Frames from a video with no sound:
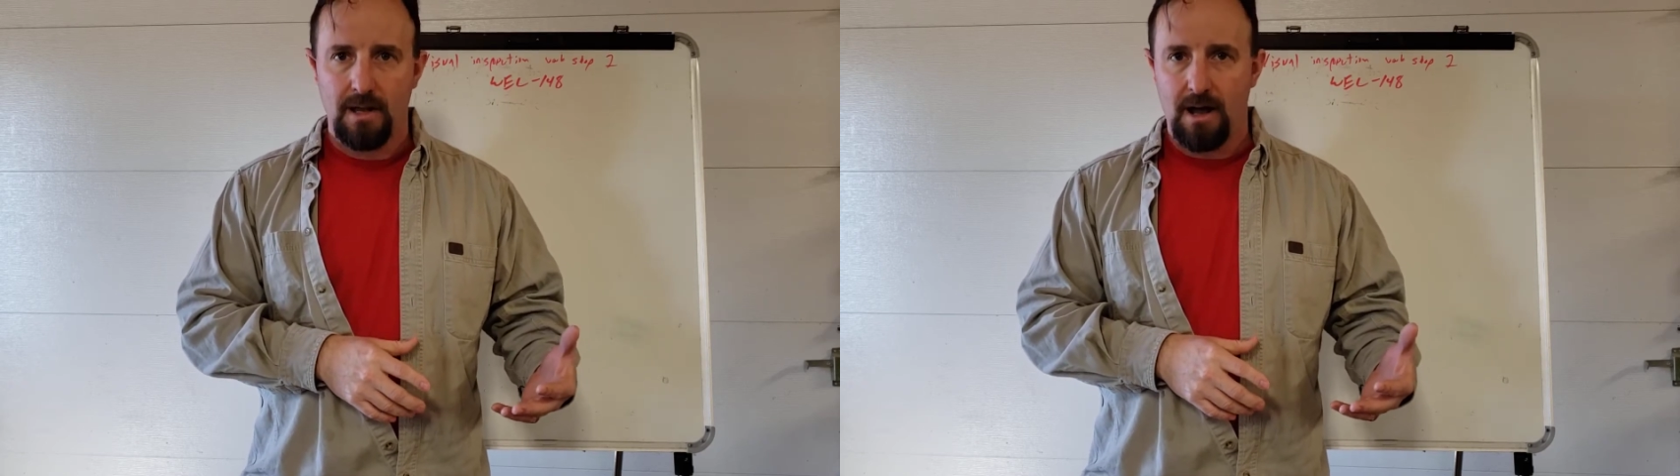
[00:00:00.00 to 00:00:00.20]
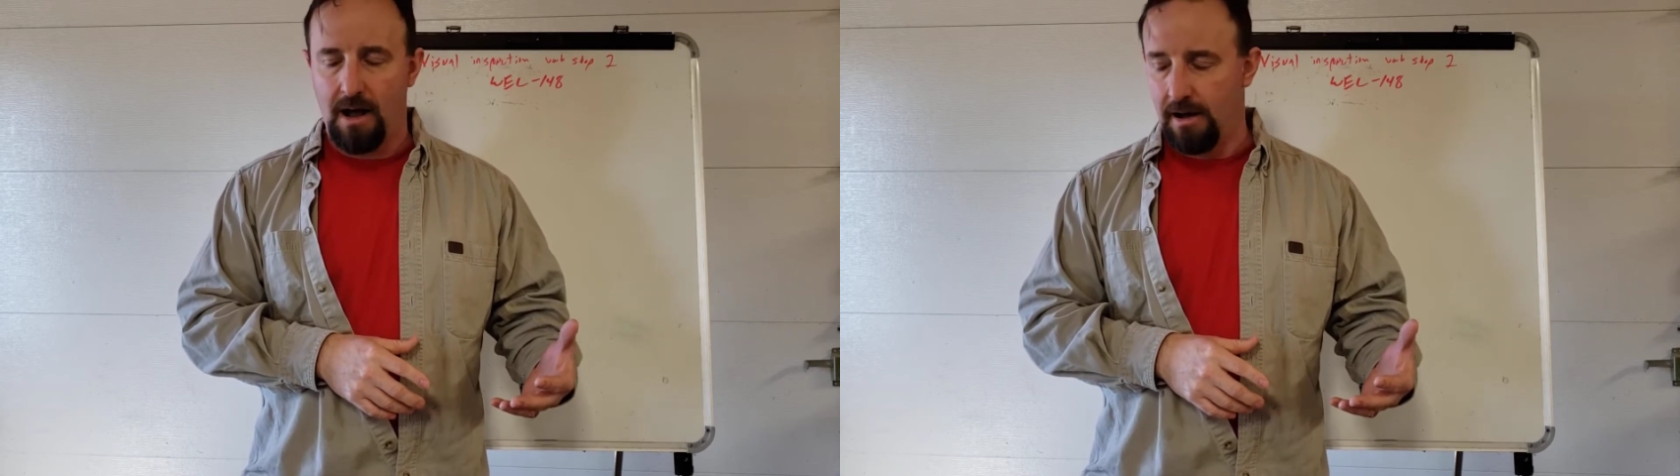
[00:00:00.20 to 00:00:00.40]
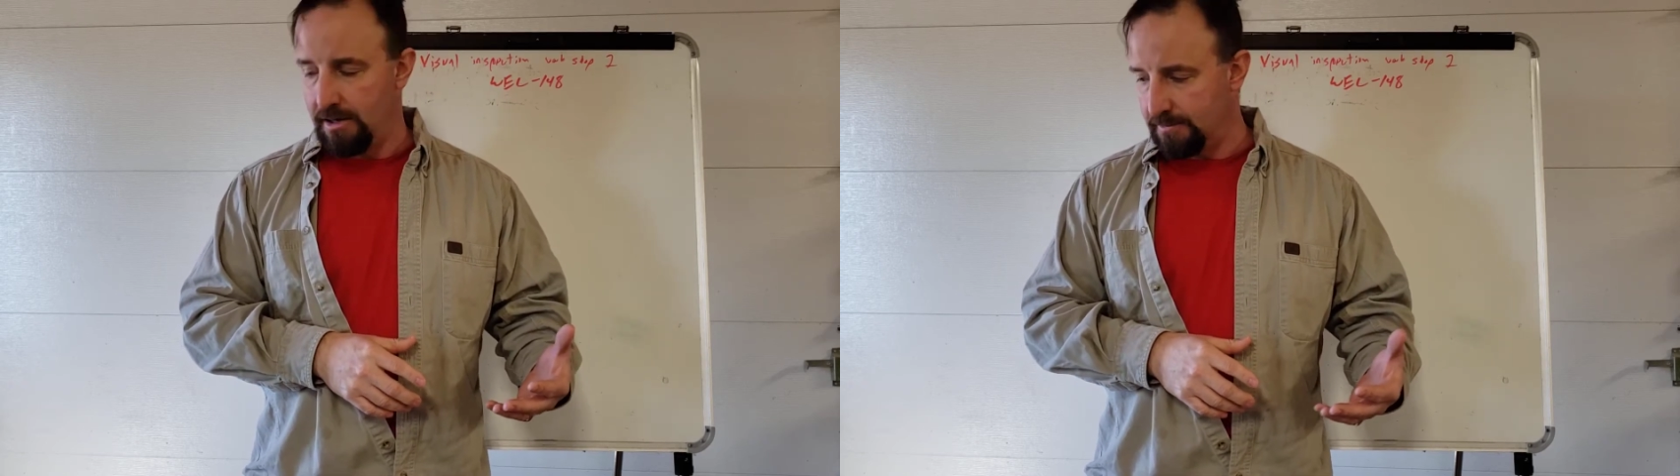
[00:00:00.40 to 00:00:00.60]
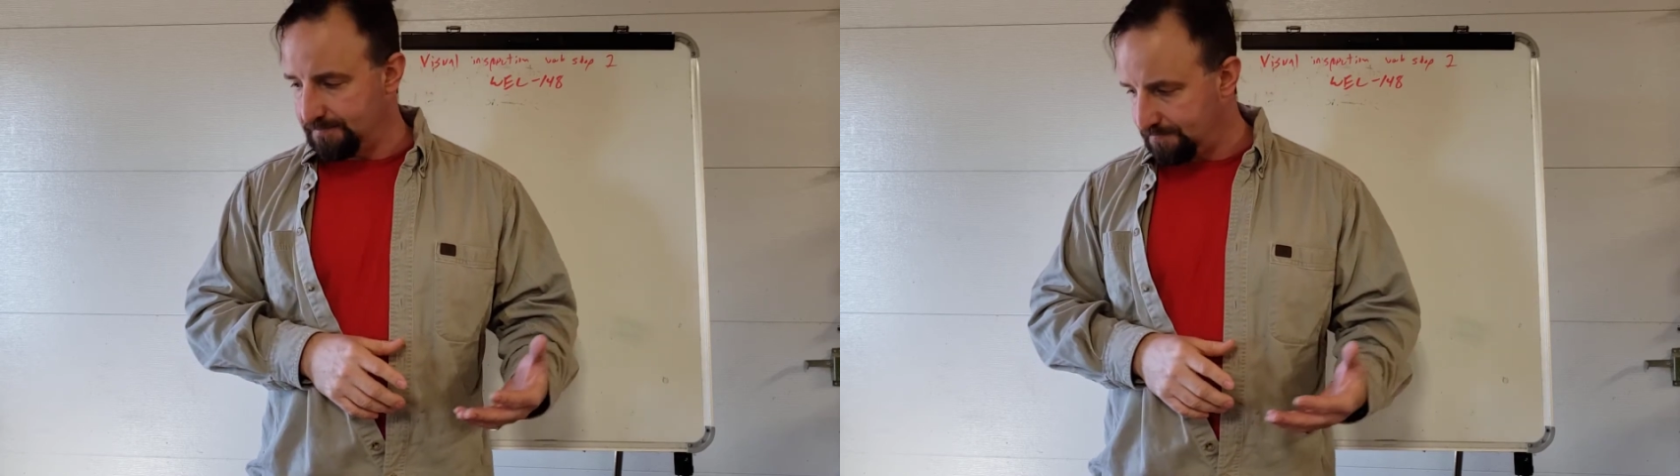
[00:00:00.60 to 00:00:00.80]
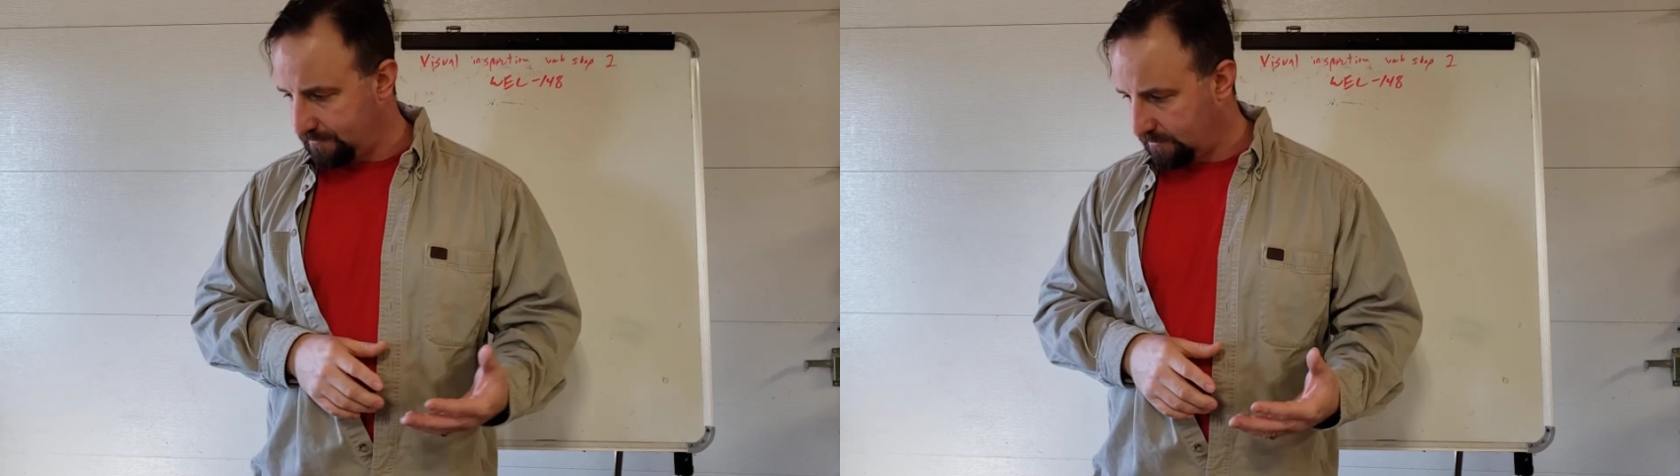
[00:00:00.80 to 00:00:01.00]

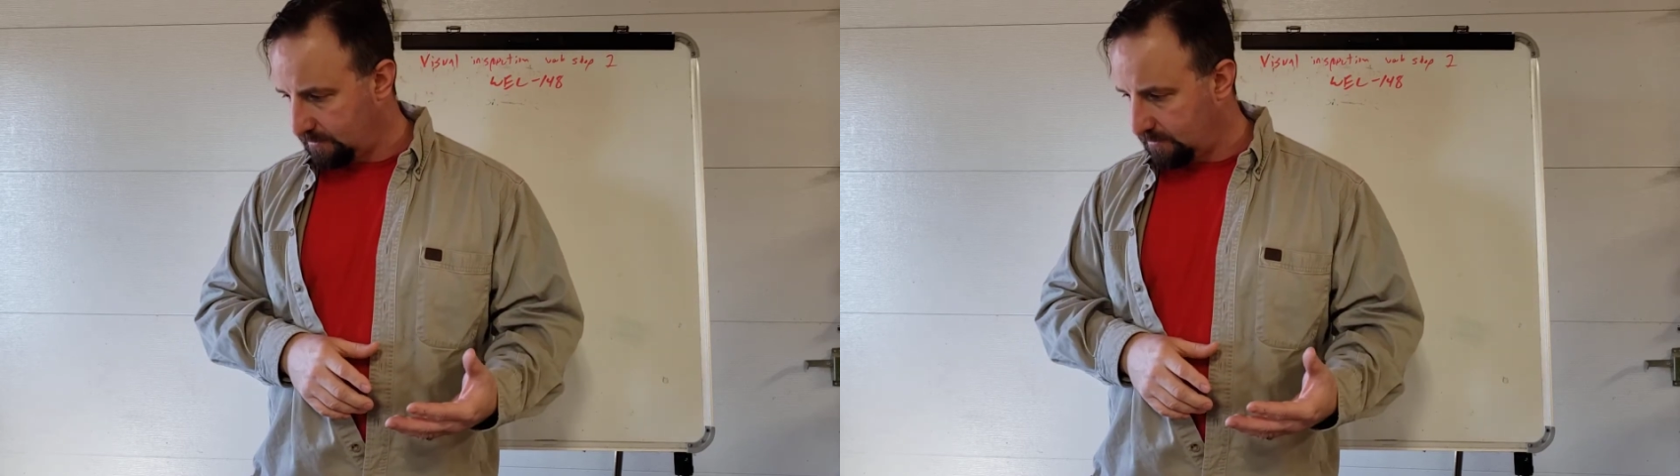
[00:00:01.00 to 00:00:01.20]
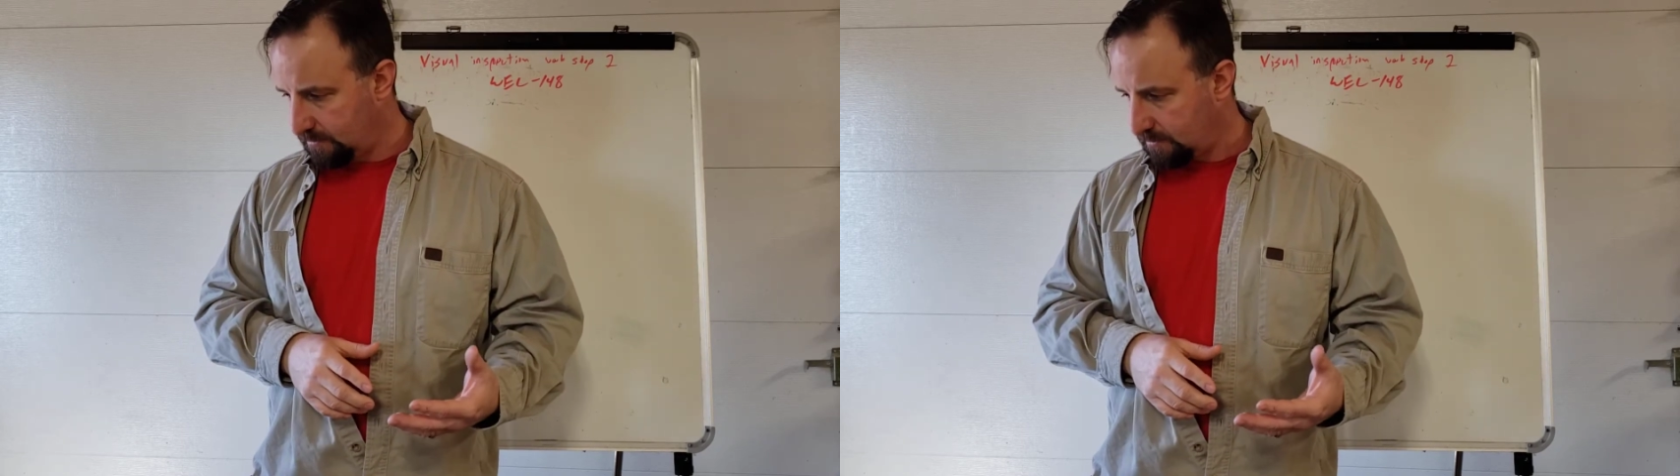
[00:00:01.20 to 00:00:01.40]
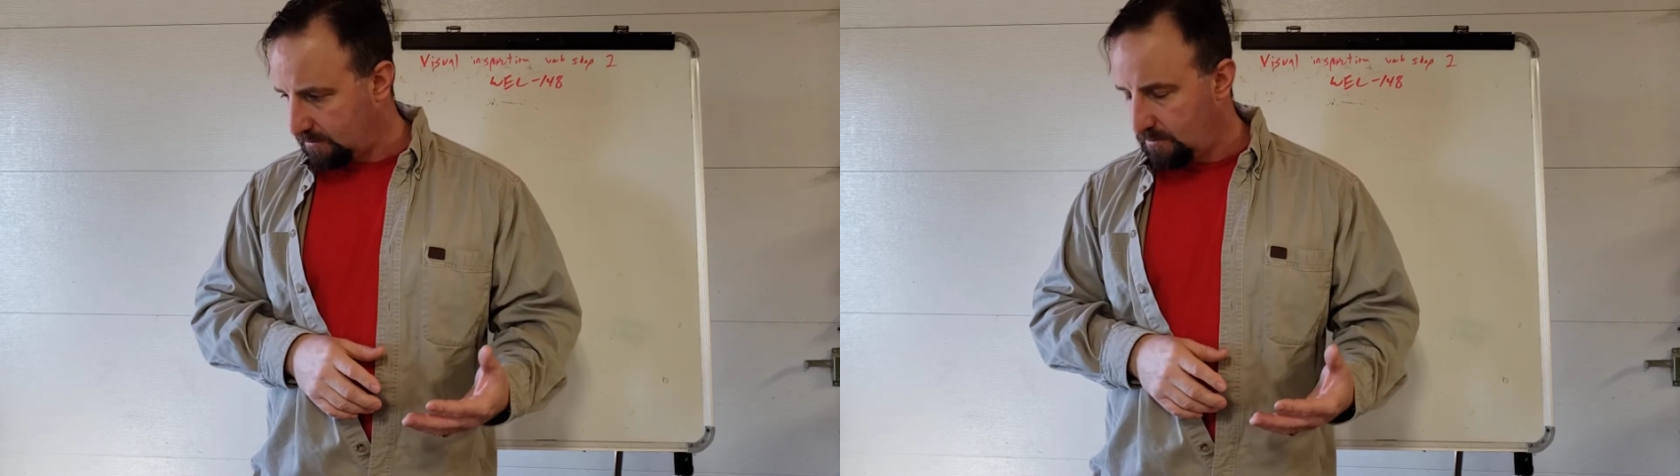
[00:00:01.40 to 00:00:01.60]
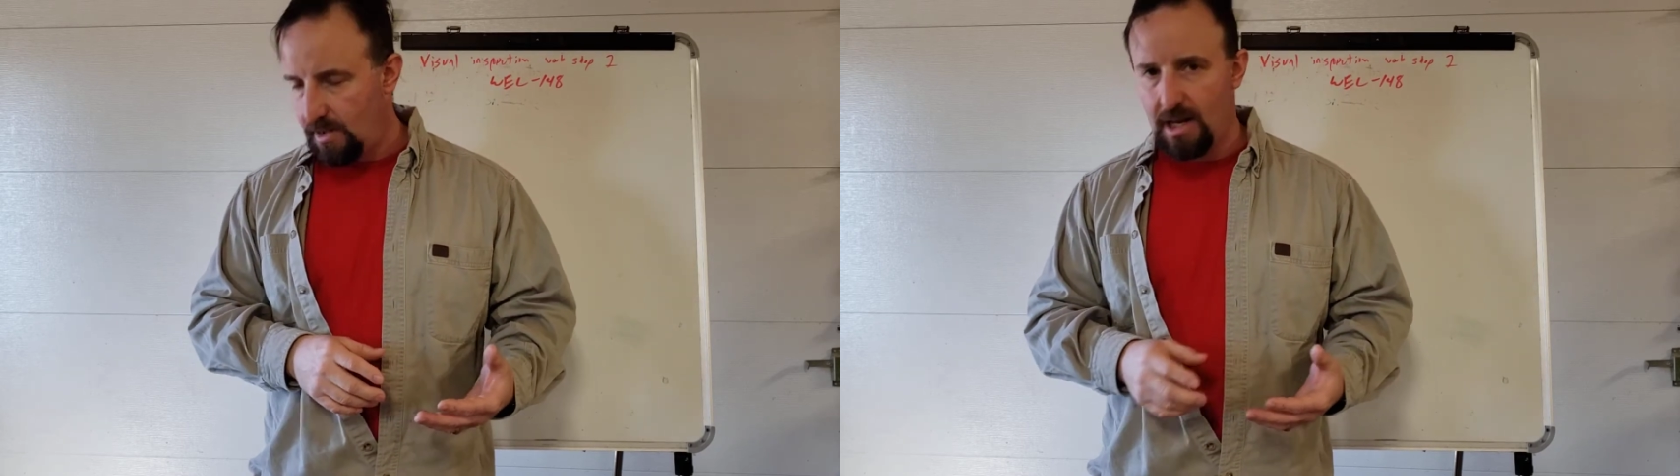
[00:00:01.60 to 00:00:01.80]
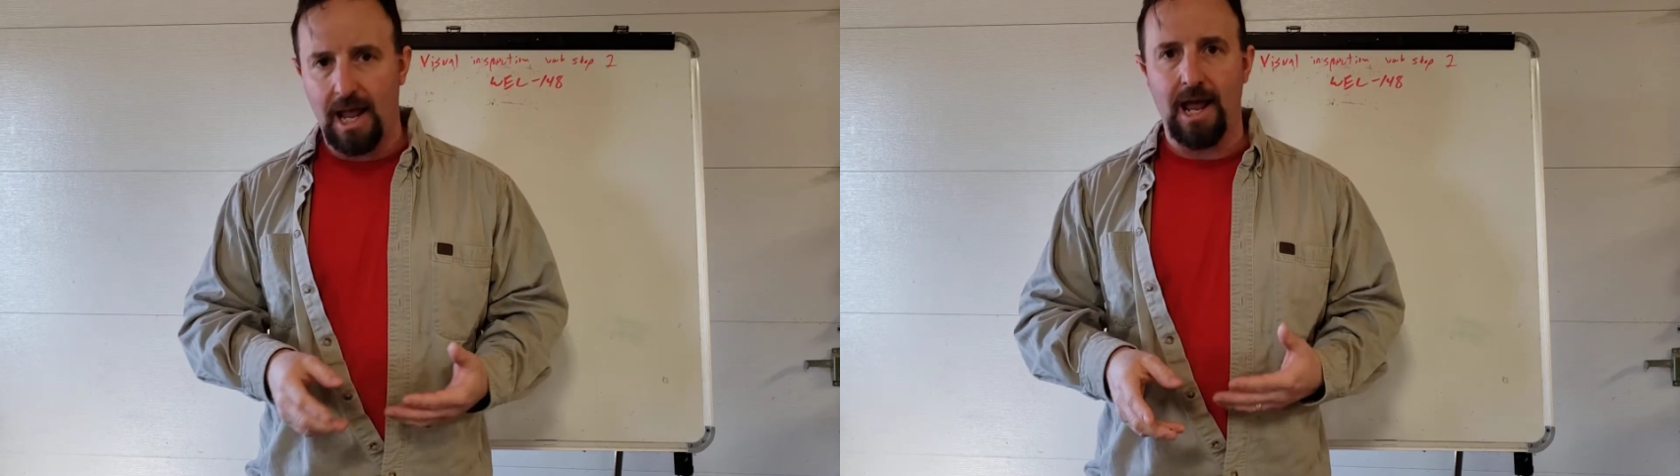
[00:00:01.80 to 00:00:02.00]

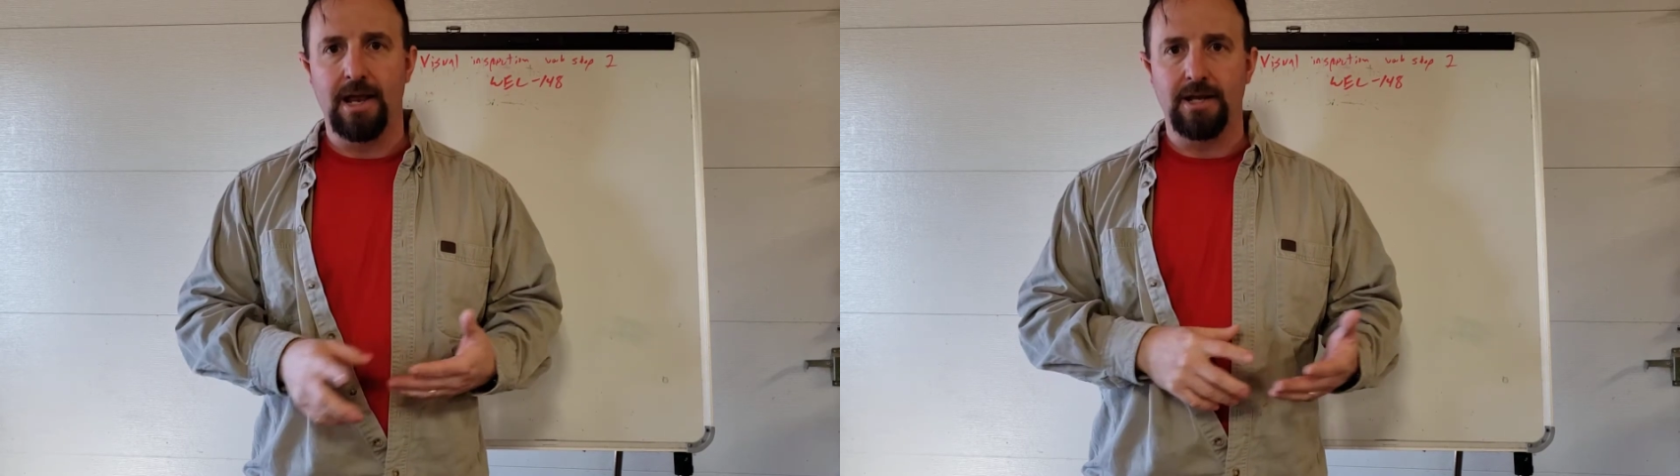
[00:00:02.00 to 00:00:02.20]
And